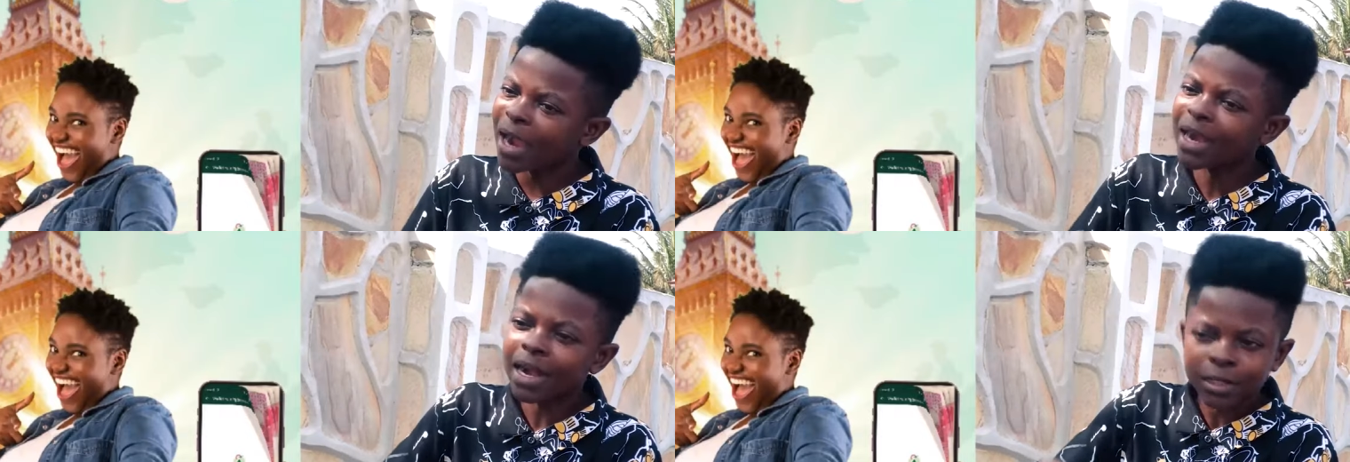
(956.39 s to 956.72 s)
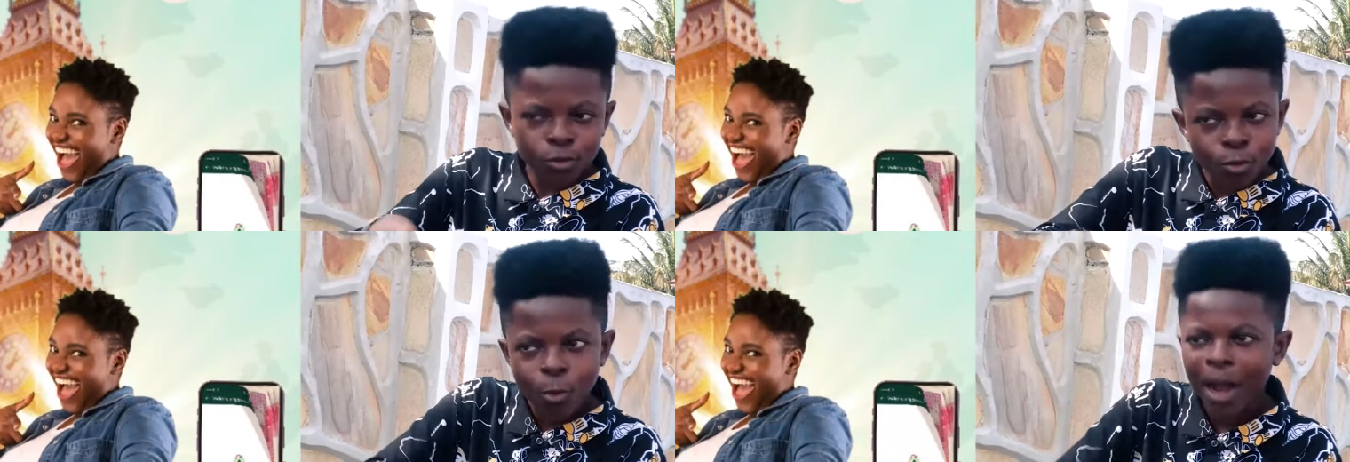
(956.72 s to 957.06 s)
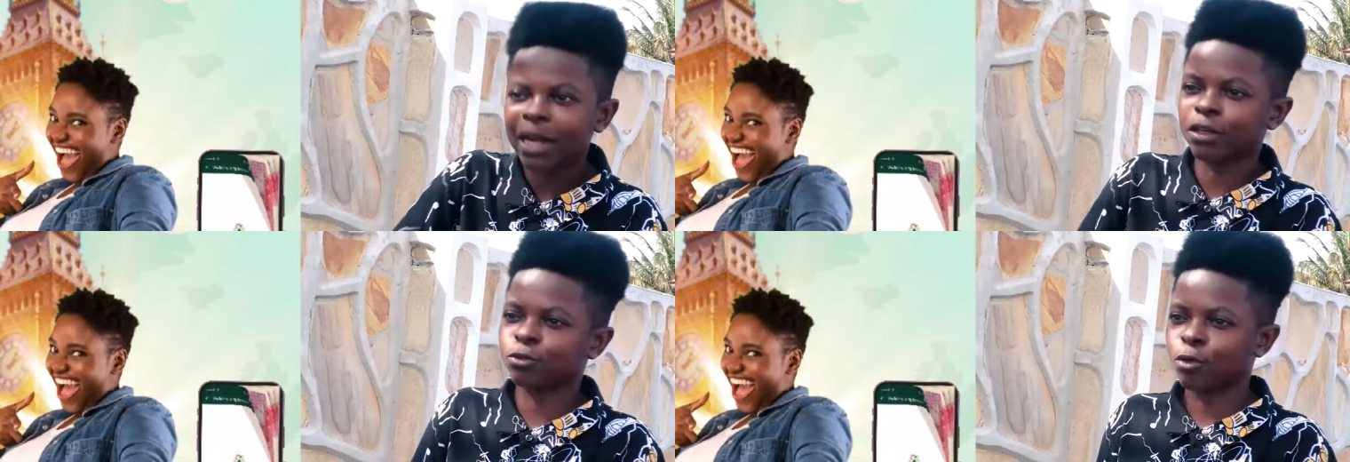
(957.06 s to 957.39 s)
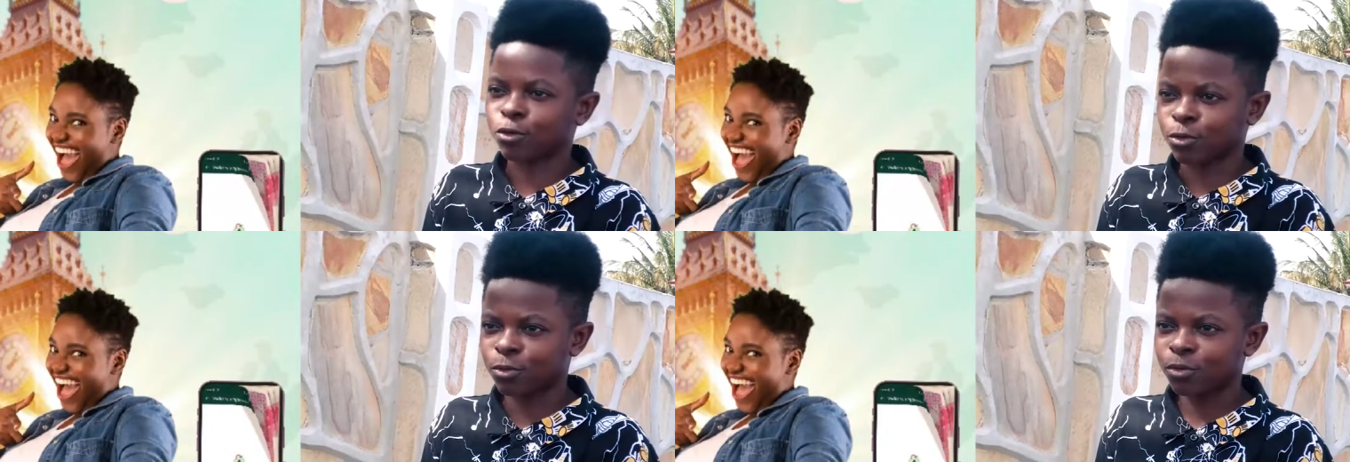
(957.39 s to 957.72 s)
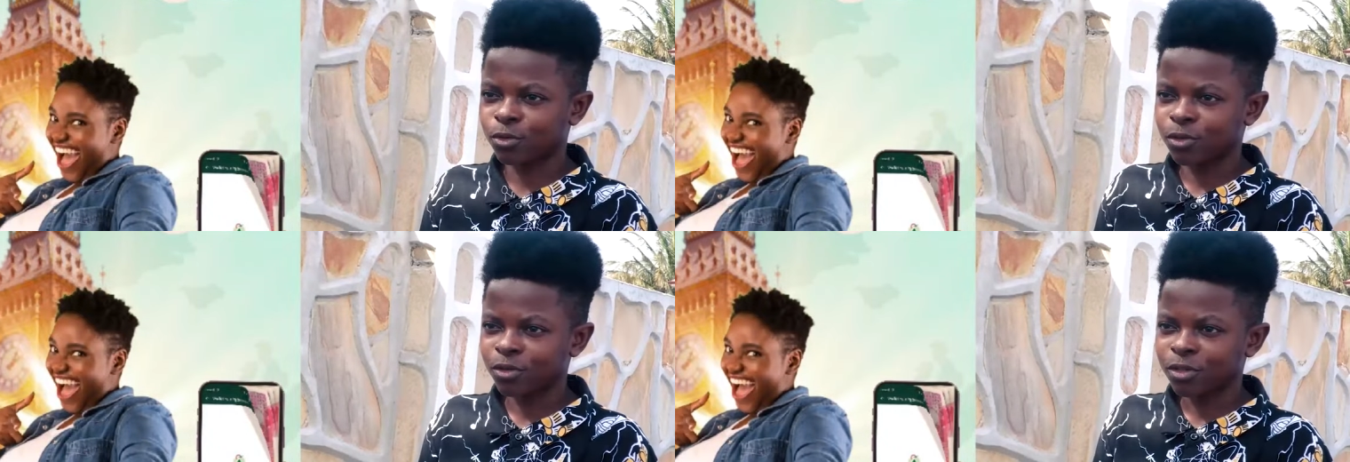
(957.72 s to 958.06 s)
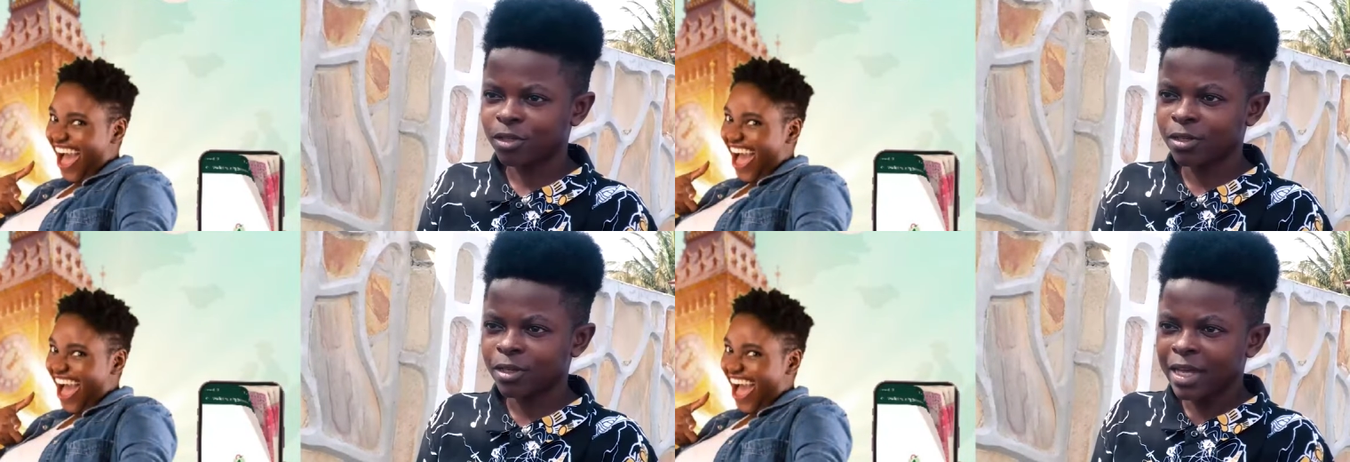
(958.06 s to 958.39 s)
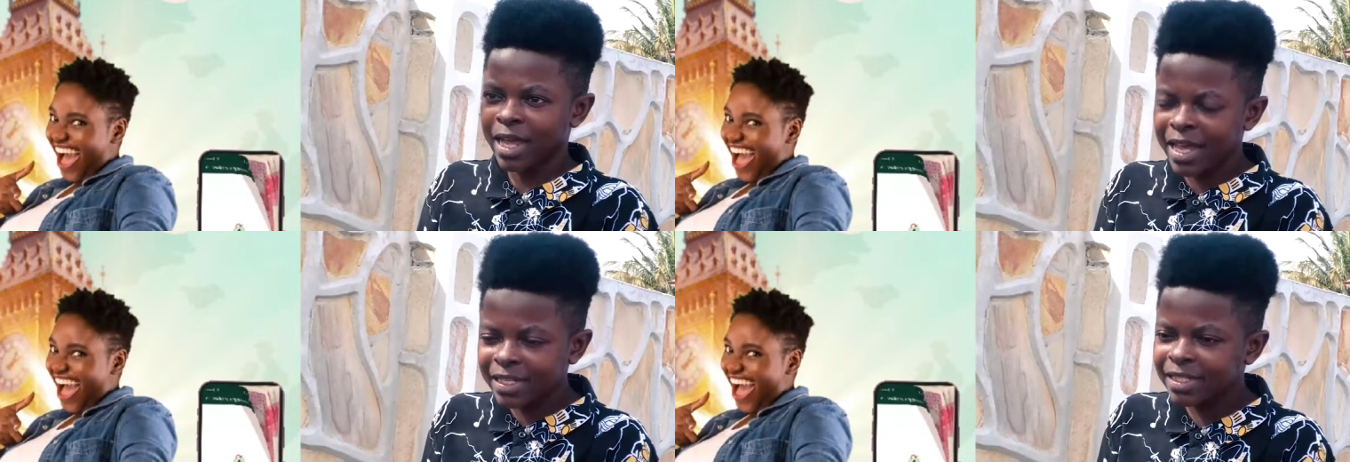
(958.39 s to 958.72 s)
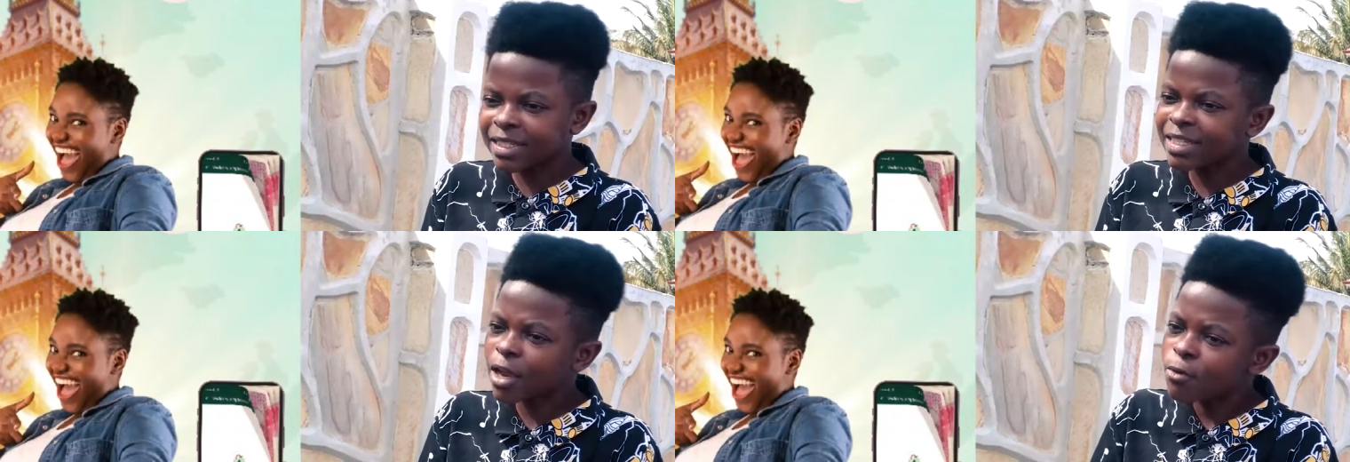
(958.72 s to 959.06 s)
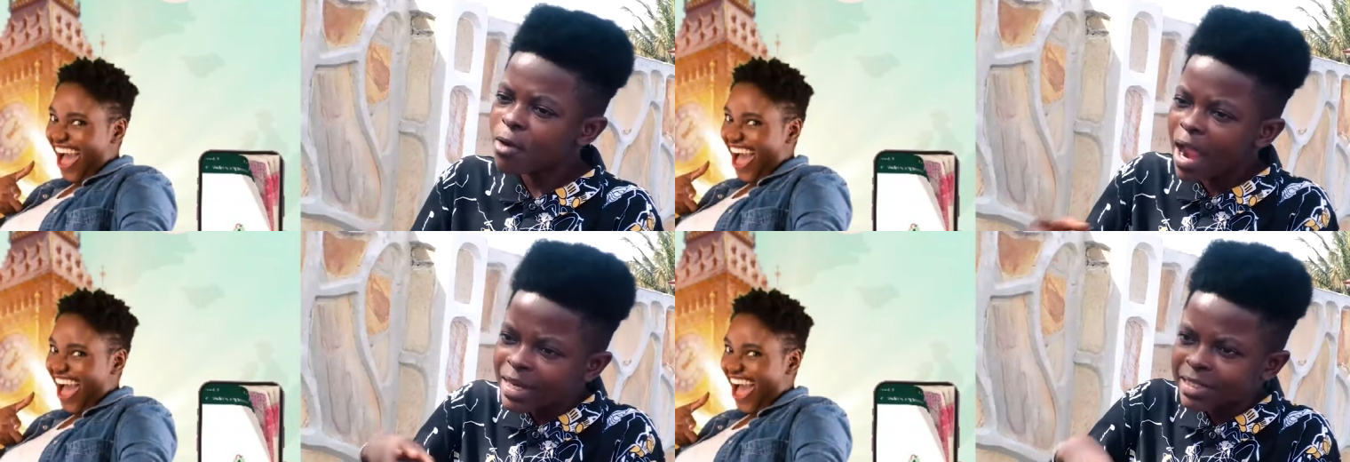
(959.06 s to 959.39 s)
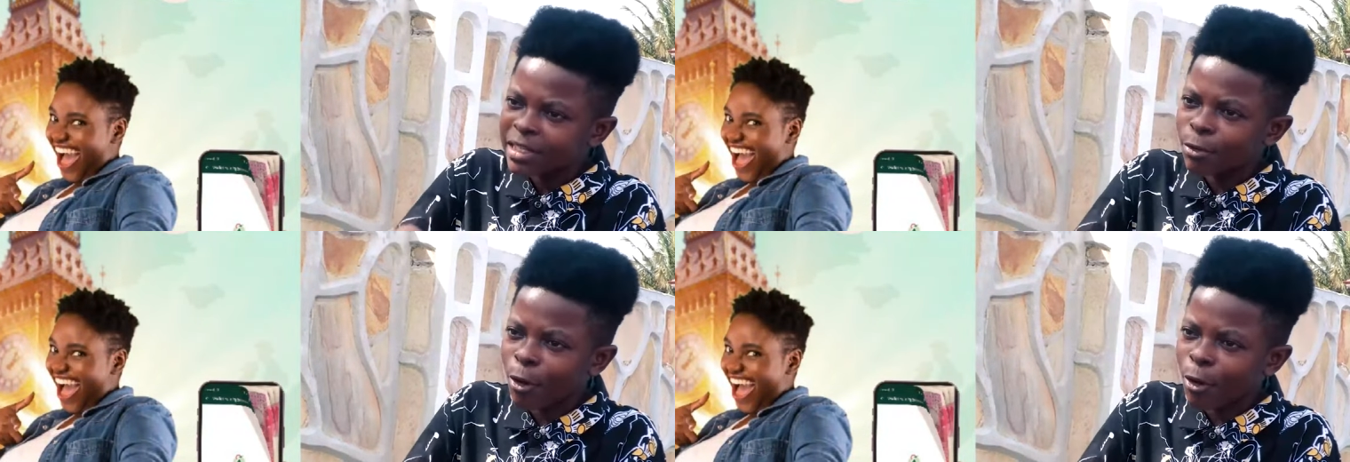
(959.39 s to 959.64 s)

Speaker 1: create two wallet also. Enti se rate ne